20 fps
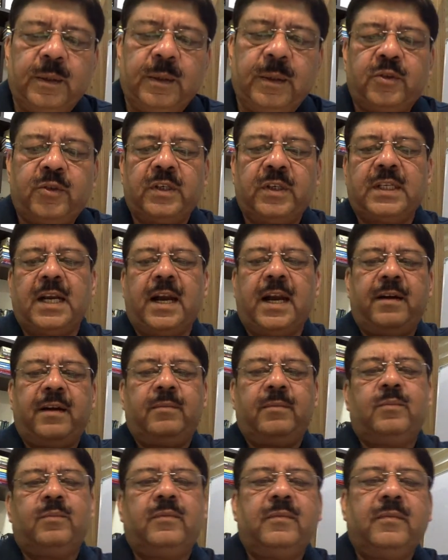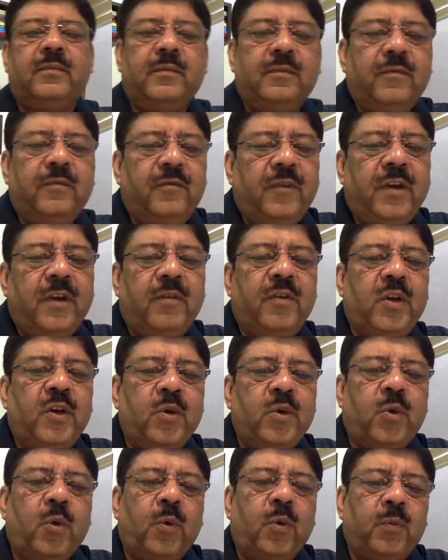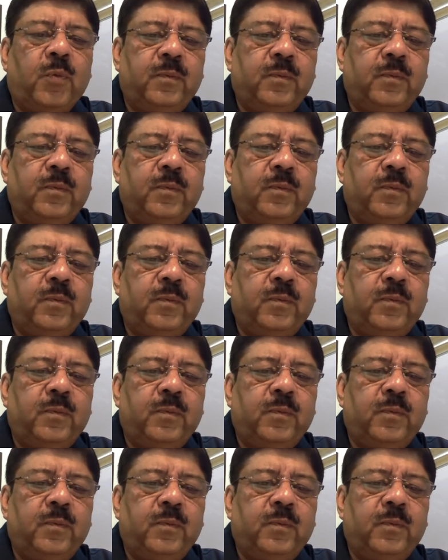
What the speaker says: Switzerland. Where will you go?